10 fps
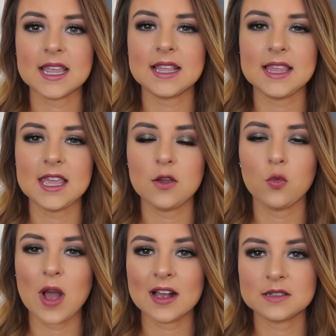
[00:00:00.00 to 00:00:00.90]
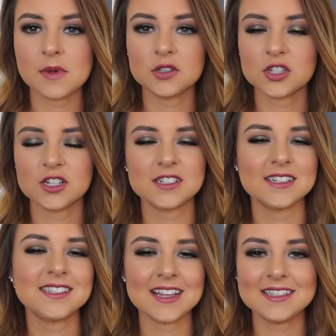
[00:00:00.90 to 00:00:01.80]
like the wax melters
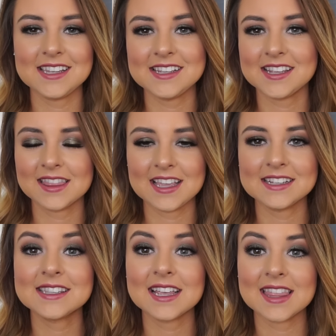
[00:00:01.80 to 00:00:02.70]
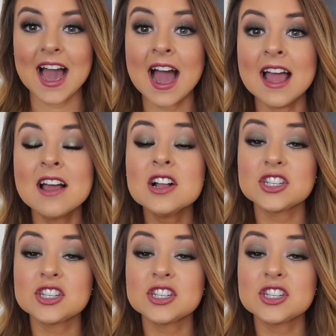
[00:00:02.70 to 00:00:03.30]
and scentsies and things like that,